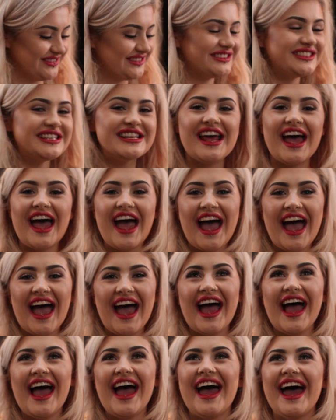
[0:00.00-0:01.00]

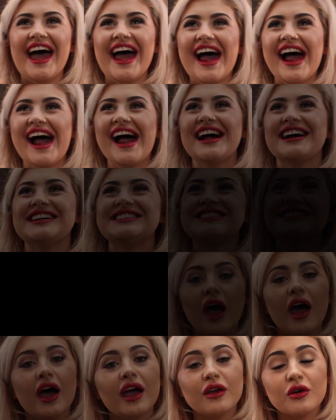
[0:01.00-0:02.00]

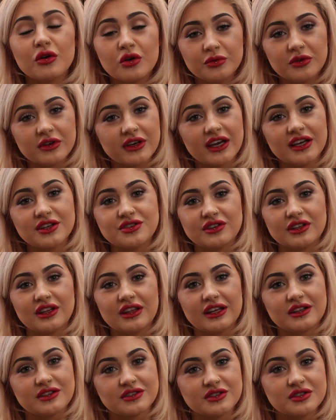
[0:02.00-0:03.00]
Ta-da! I hope you guys really
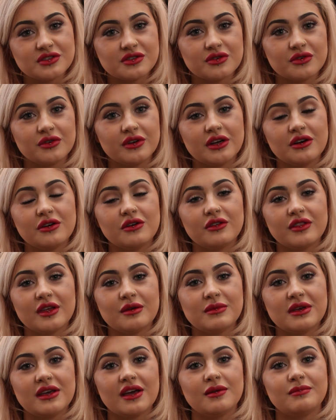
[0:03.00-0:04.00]
liked this tutorial
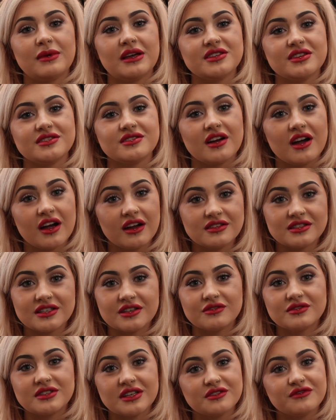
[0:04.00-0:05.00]
that me and Manchester
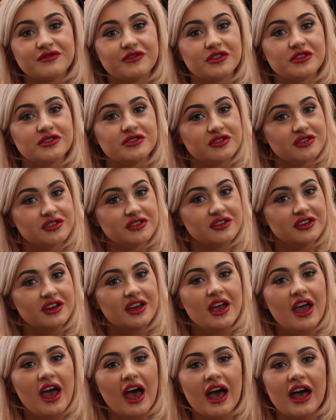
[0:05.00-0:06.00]
Arndale did for you
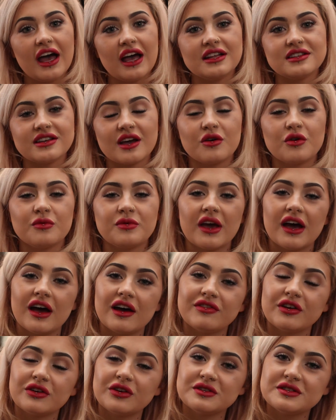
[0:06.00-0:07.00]
and I hope you
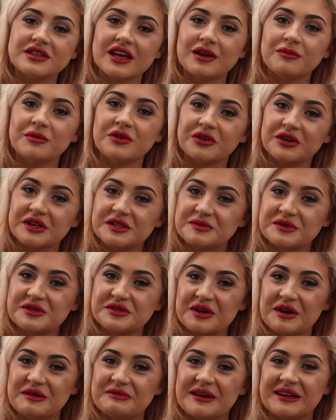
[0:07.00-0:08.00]
have a good time with your Christmas
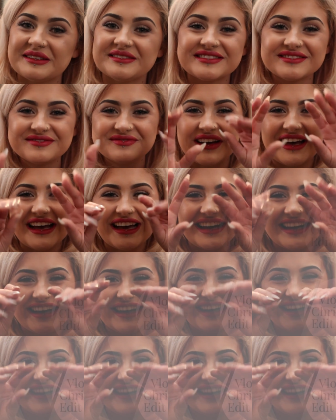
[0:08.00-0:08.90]
shopping. Bye!